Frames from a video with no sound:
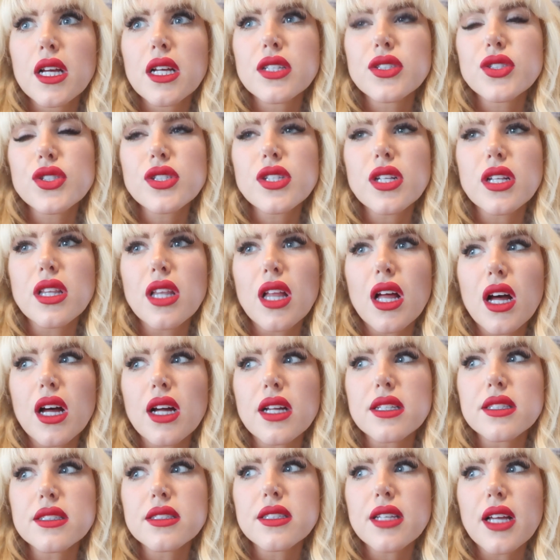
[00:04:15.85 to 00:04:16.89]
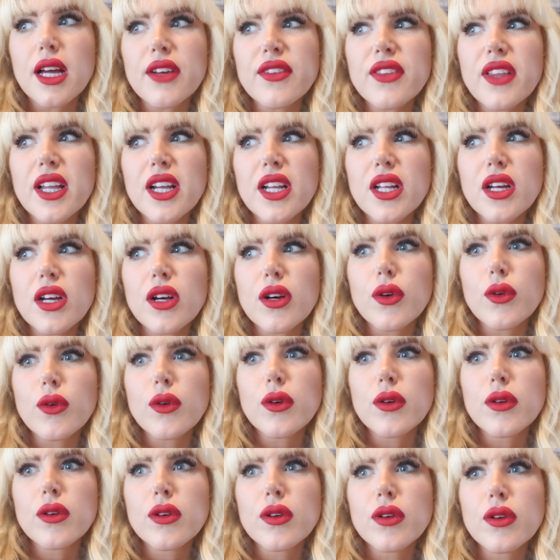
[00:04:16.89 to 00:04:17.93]
It's just a lot. I've let it
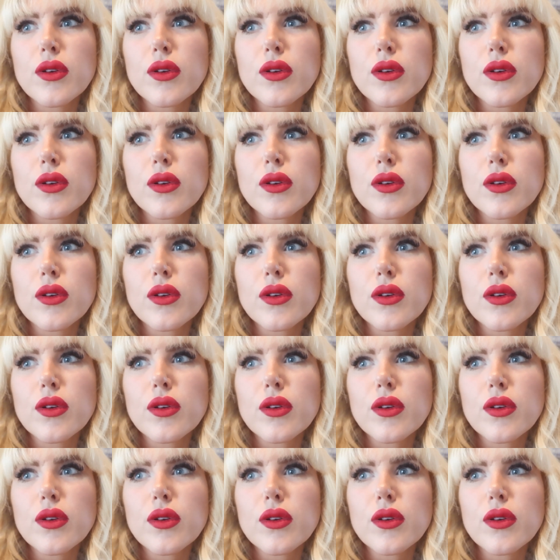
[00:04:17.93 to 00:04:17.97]
go